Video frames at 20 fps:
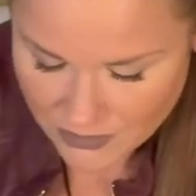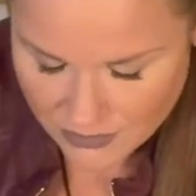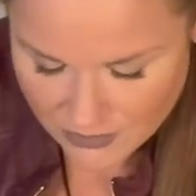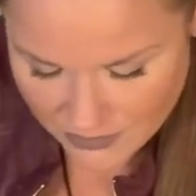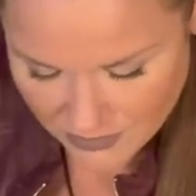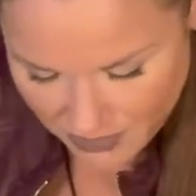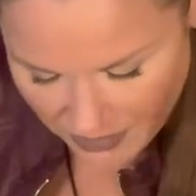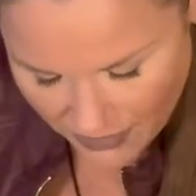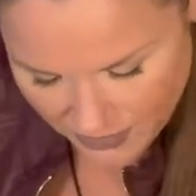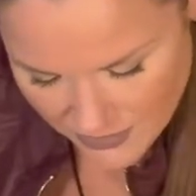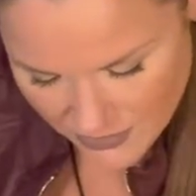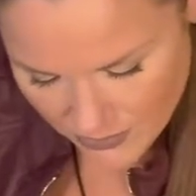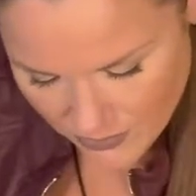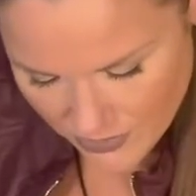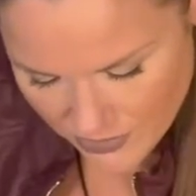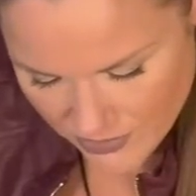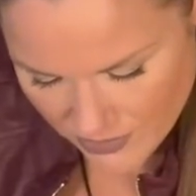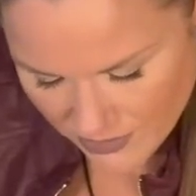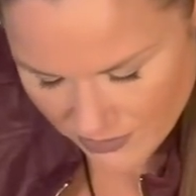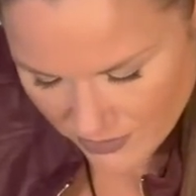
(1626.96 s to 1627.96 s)
take it as it
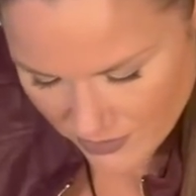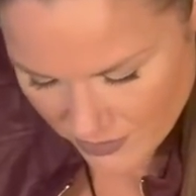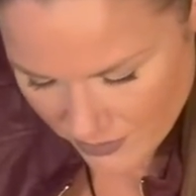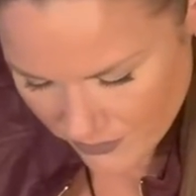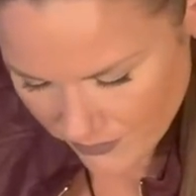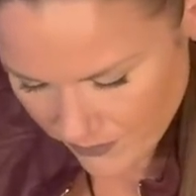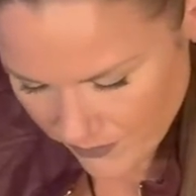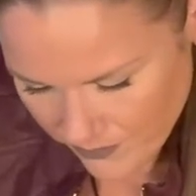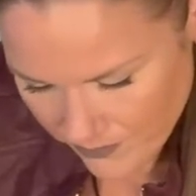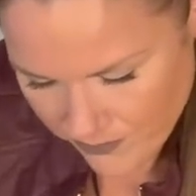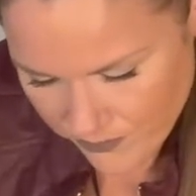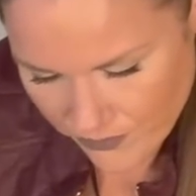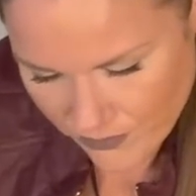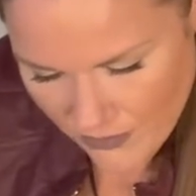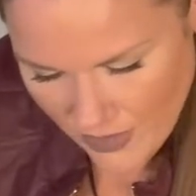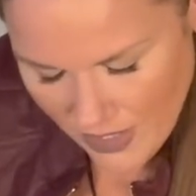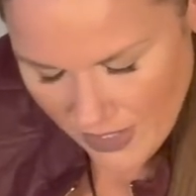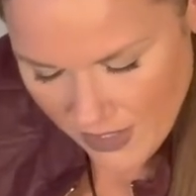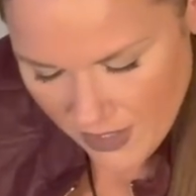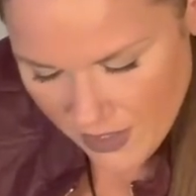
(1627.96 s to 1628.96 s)
resonates, honey.
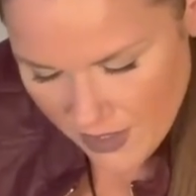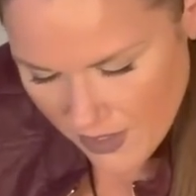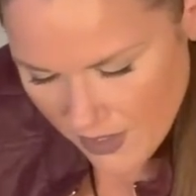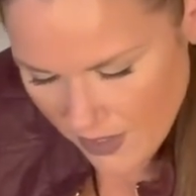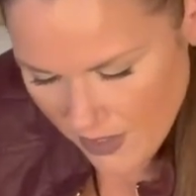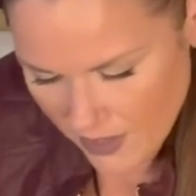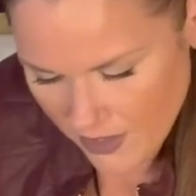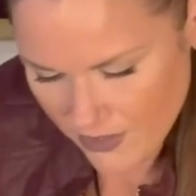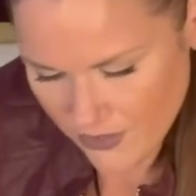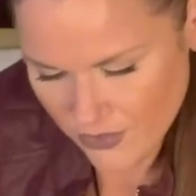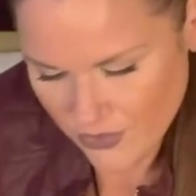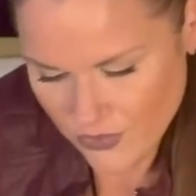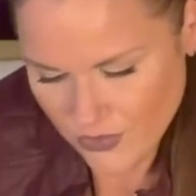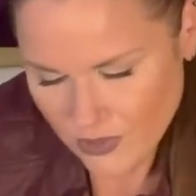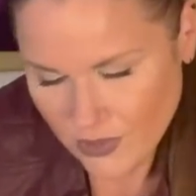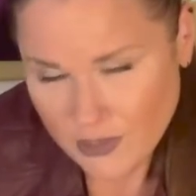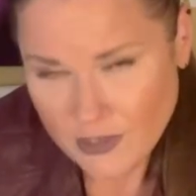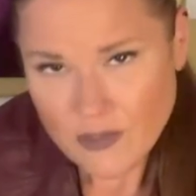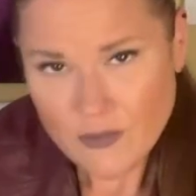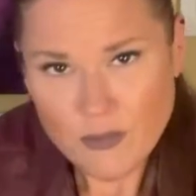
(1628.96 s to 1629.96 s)
I just
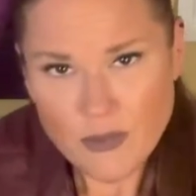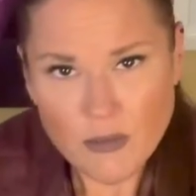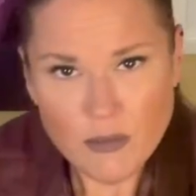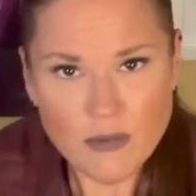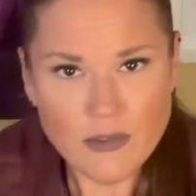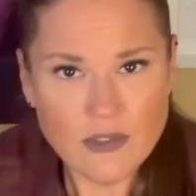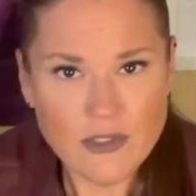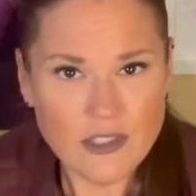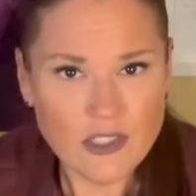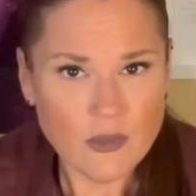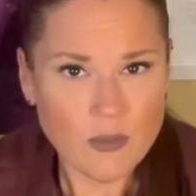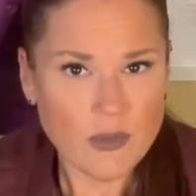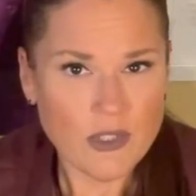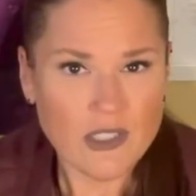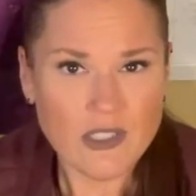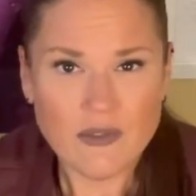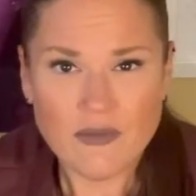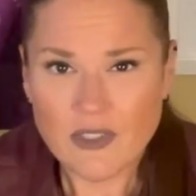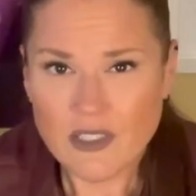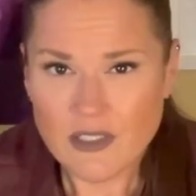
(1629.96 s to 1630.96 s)
try to give people the
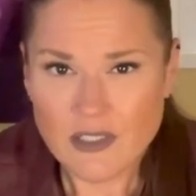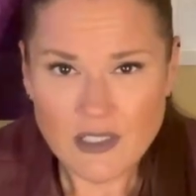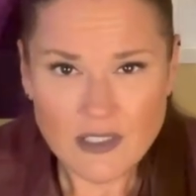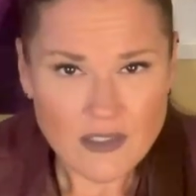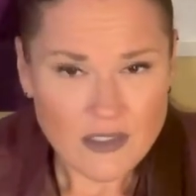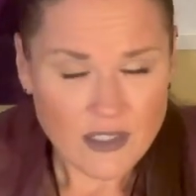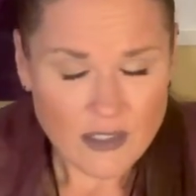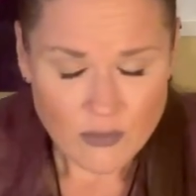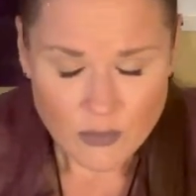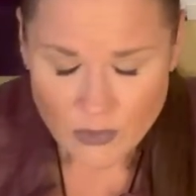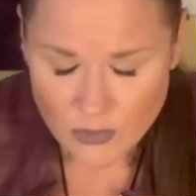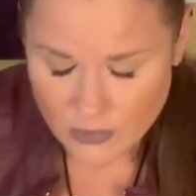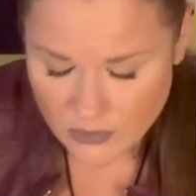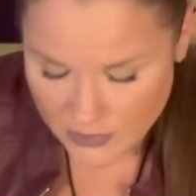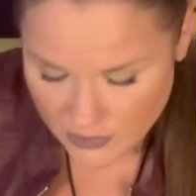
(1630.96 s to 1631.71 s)
specifics as they roll